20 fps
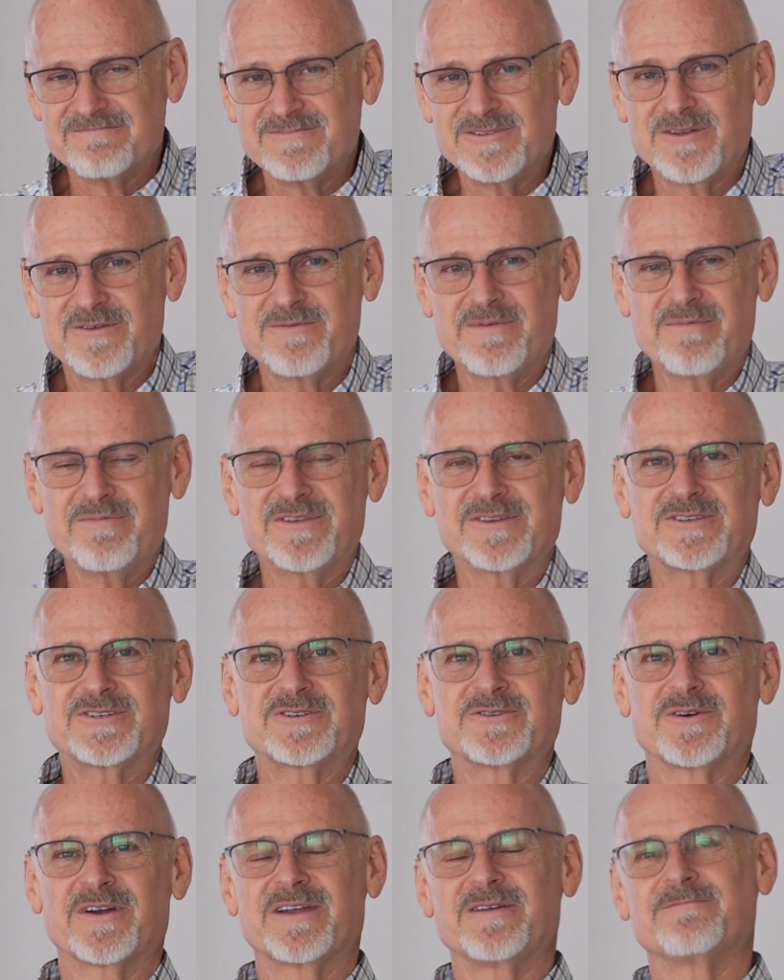You remember the
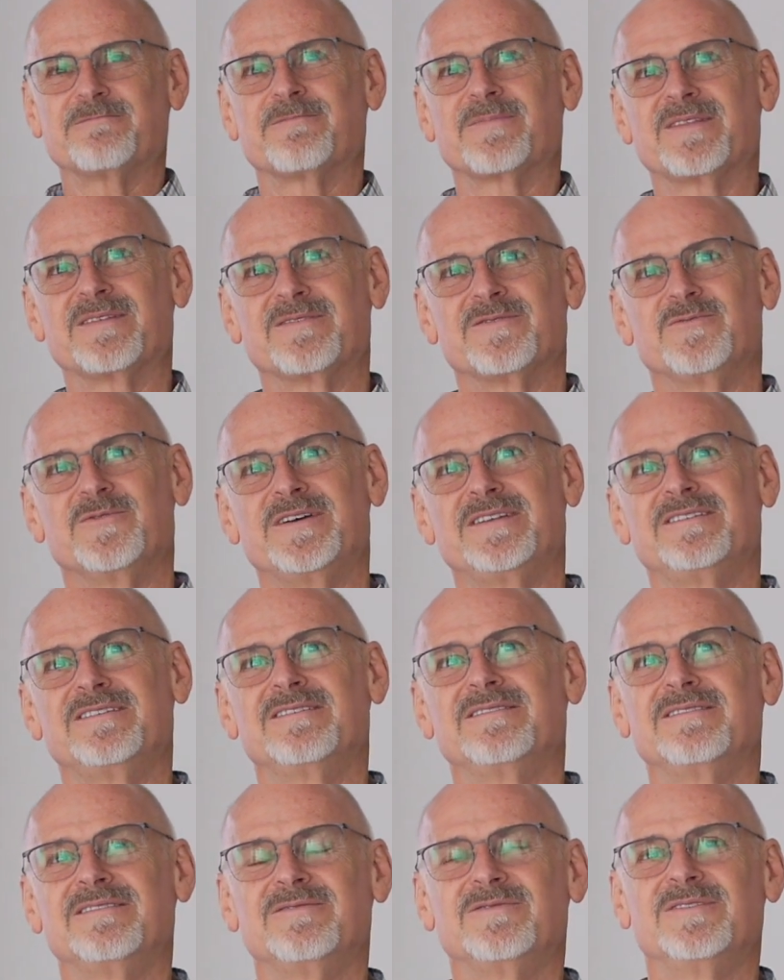story when
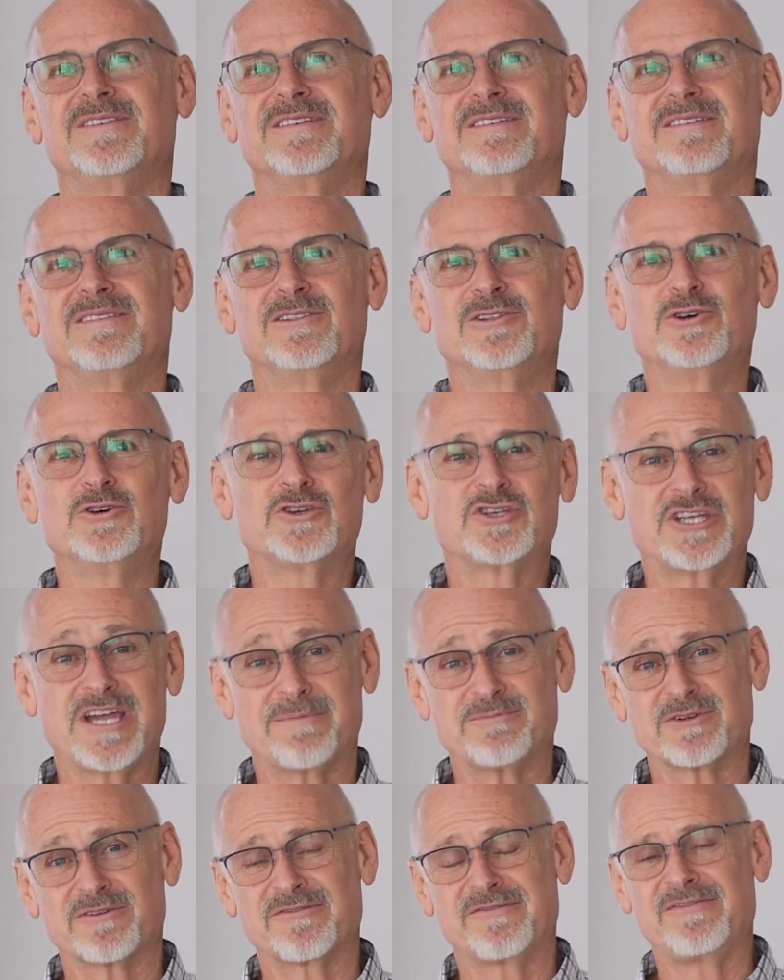in Luke
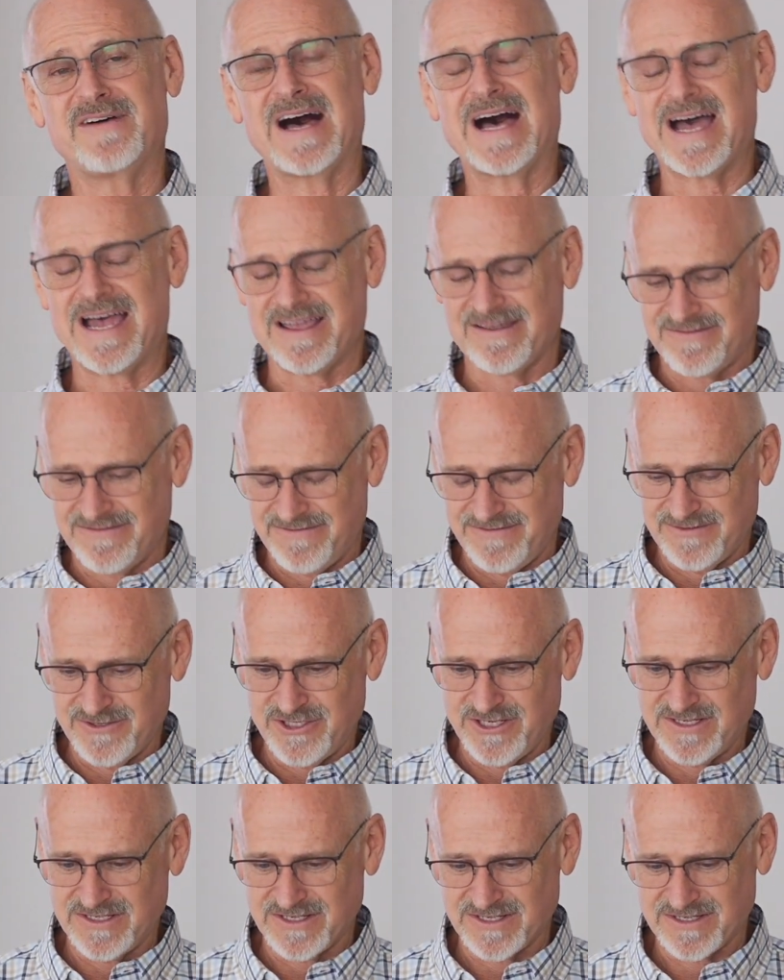chapter 5,
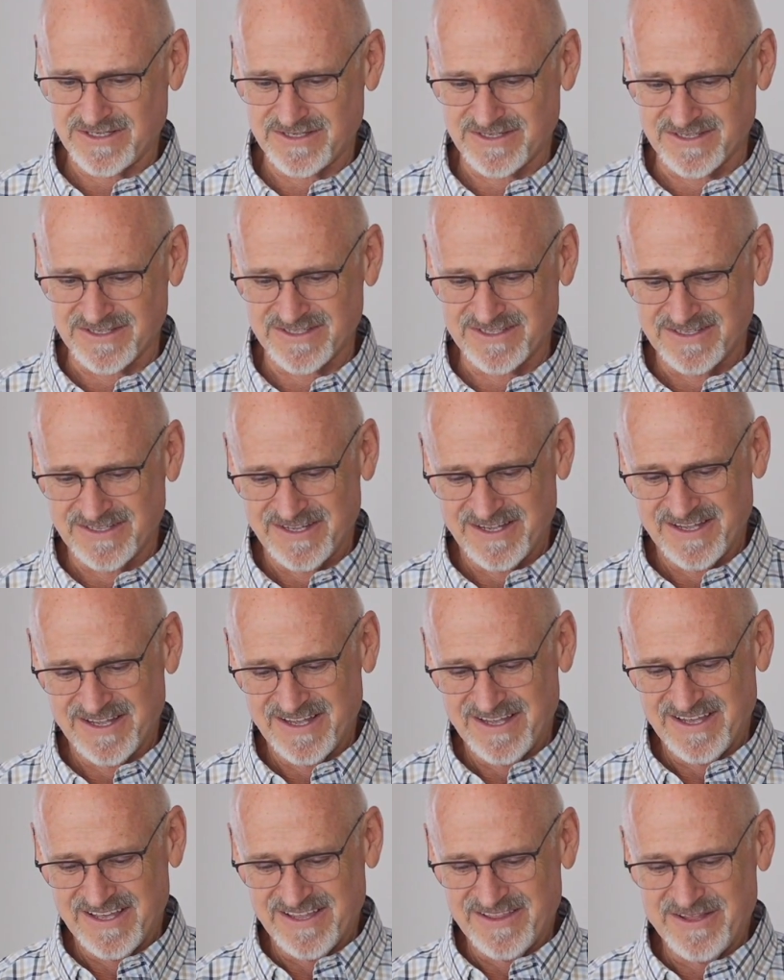Jesus is
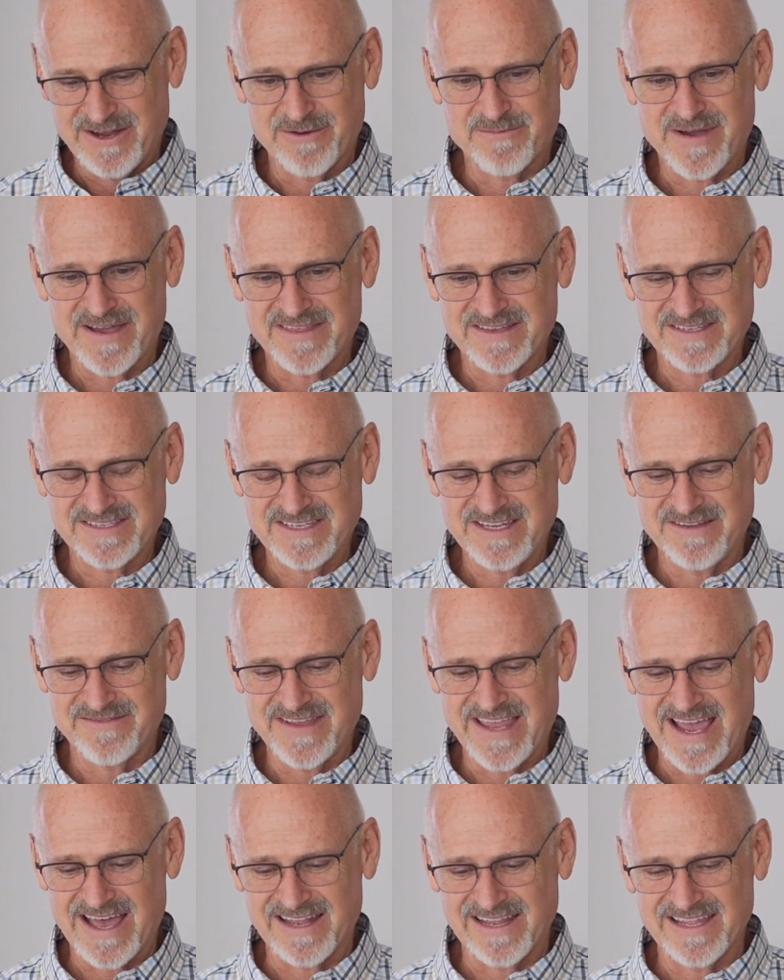there by the Sea
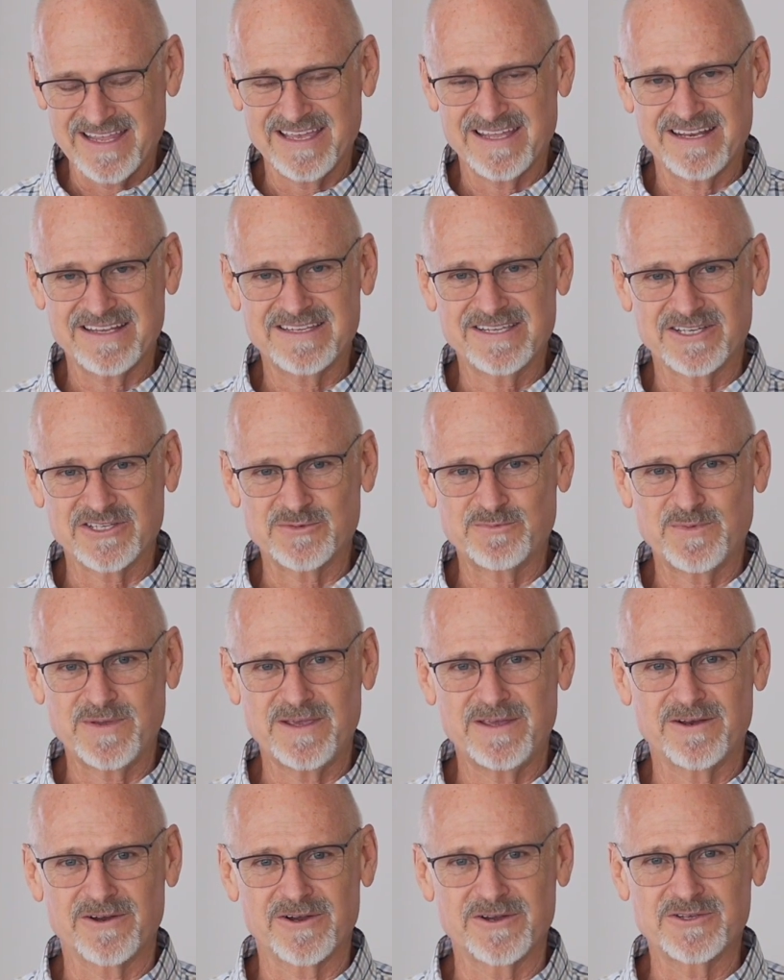of Galilee, and he tells
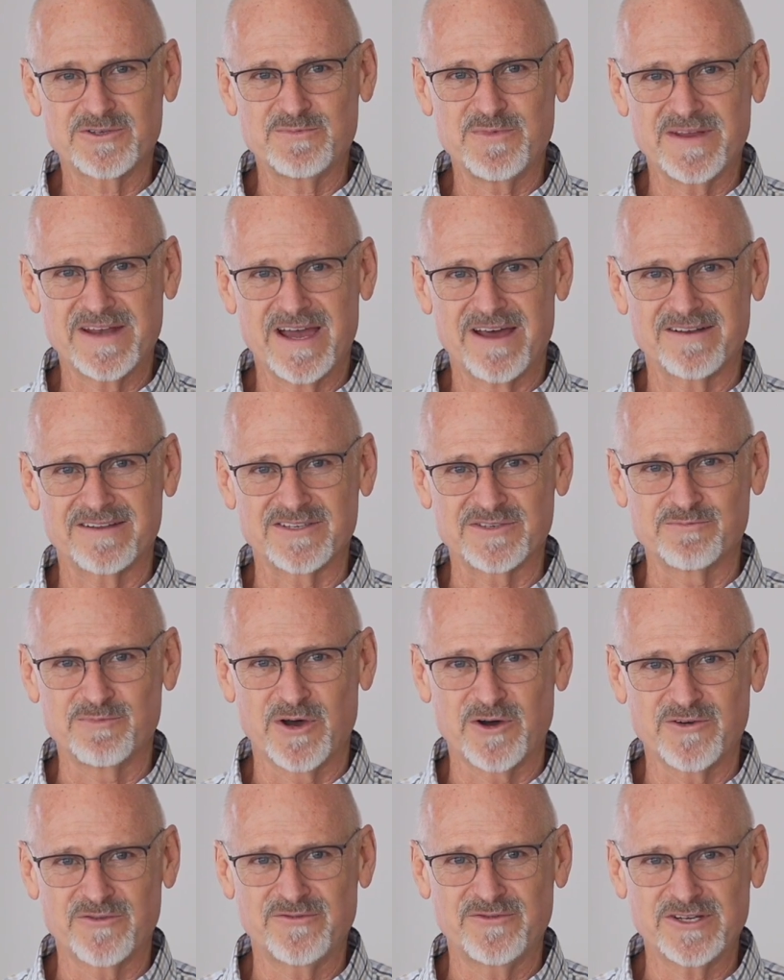Peter, who's been out in his
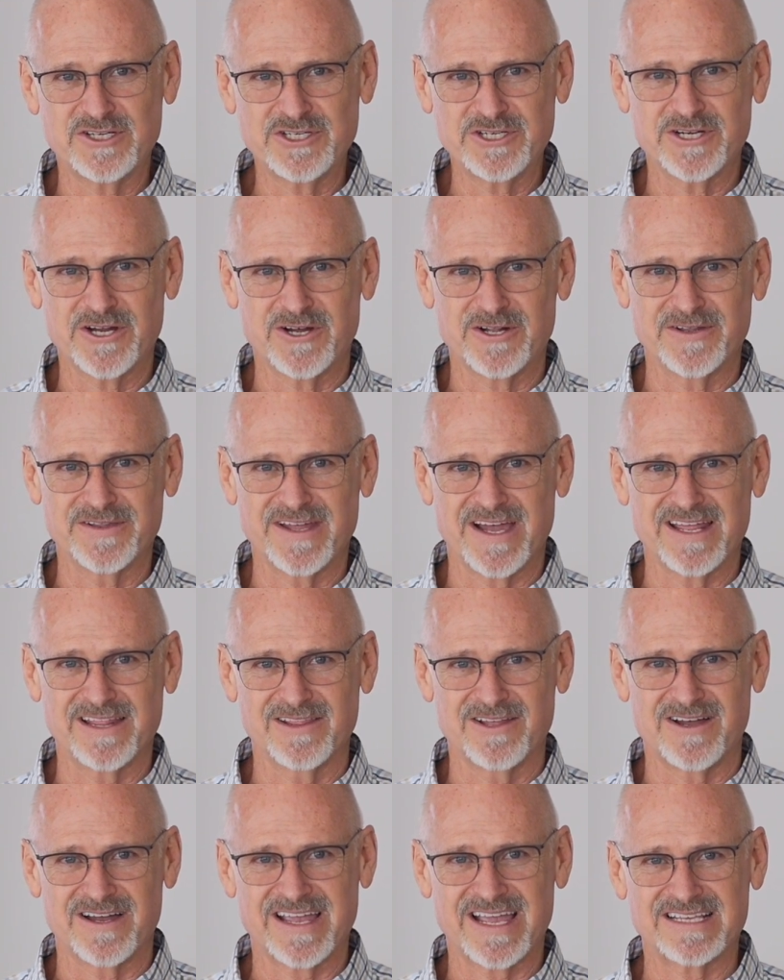boat fishing all
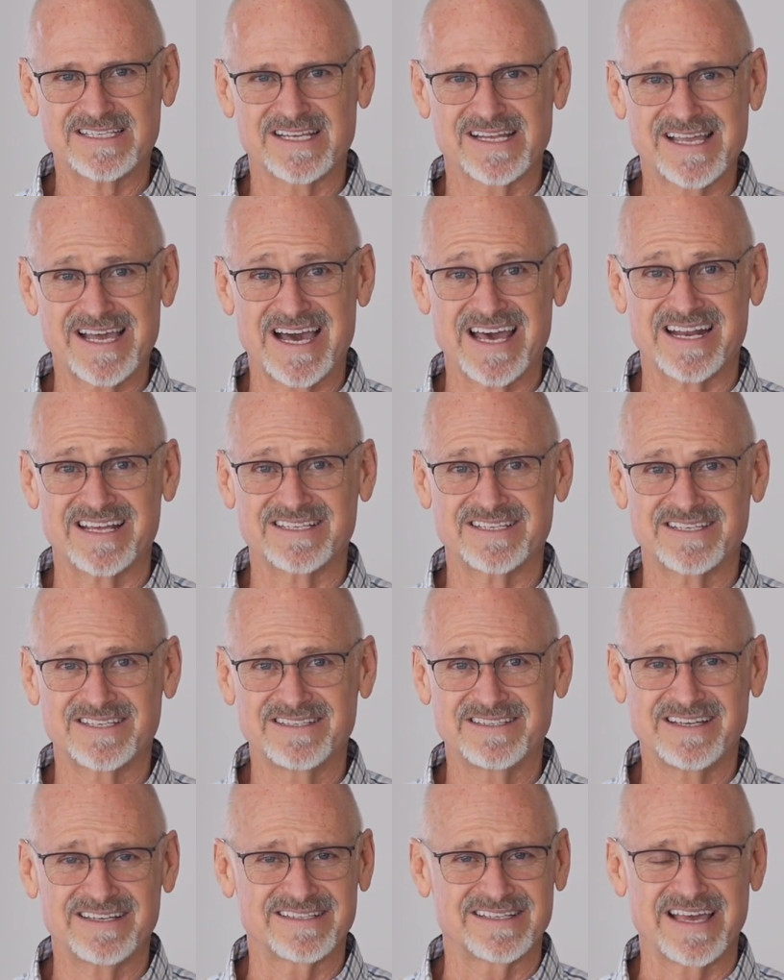night long, hasn't caught
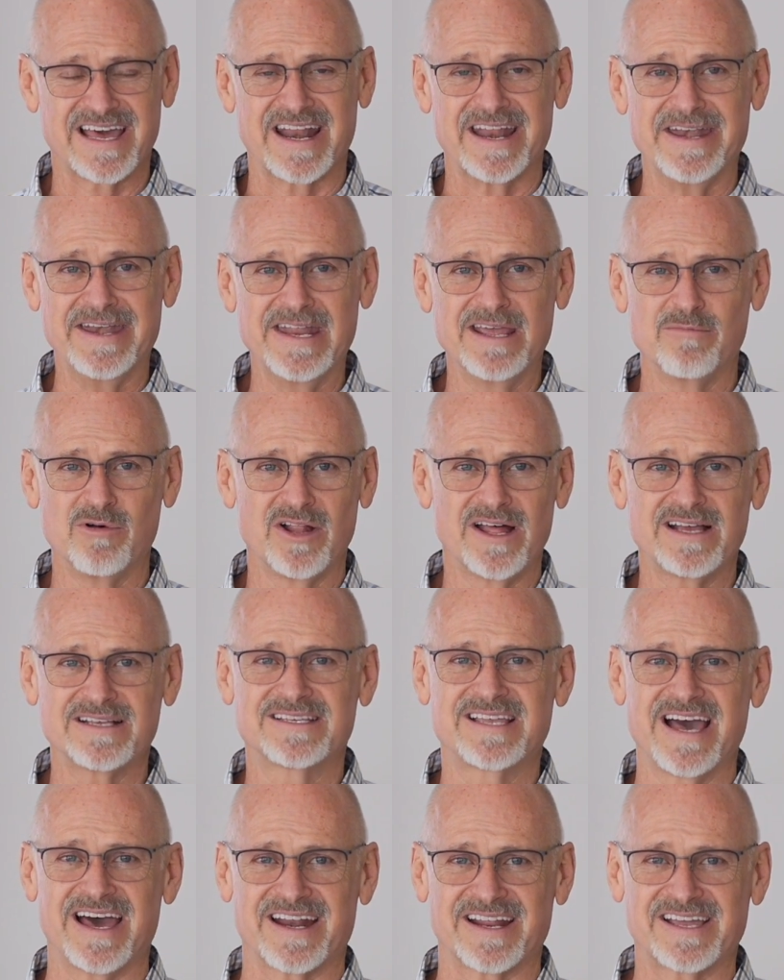
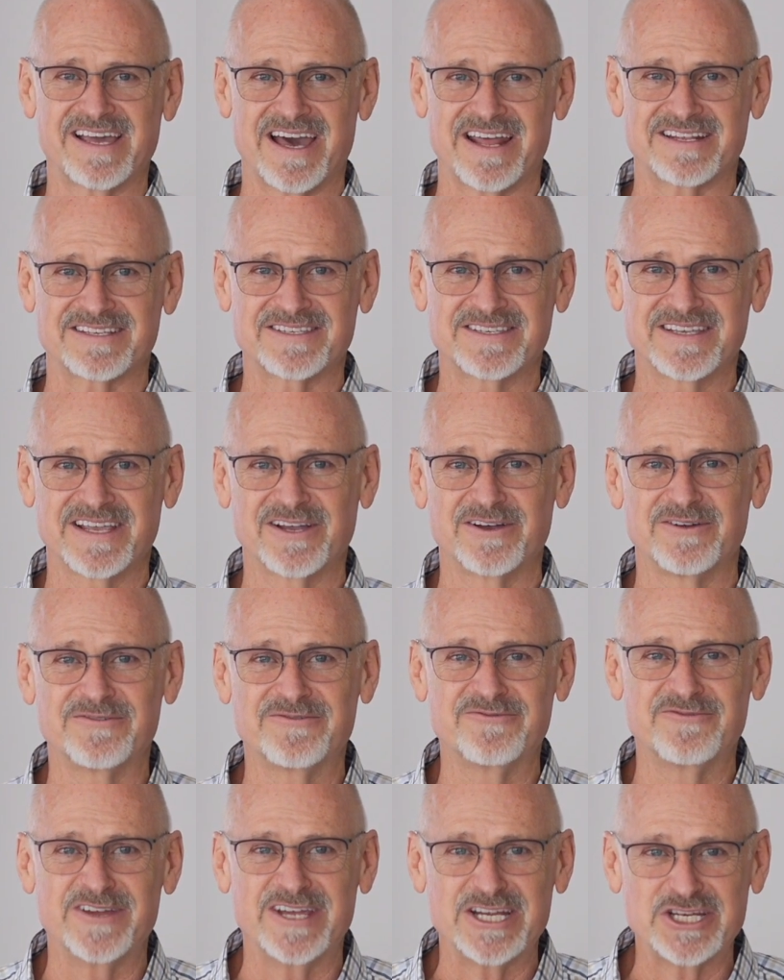a single
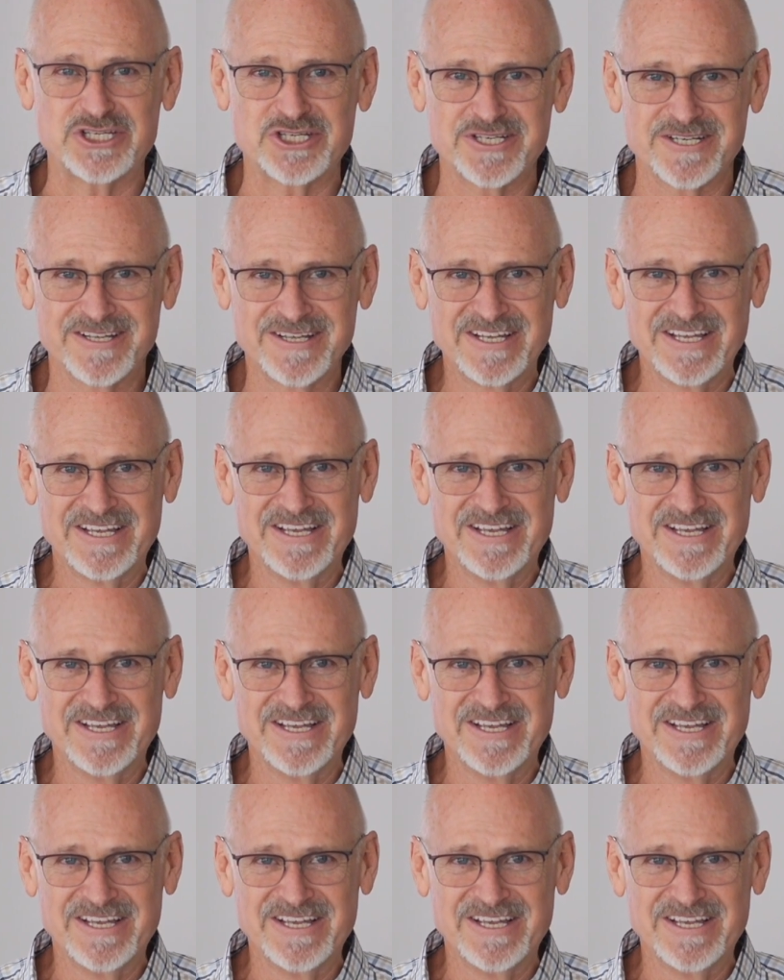fish.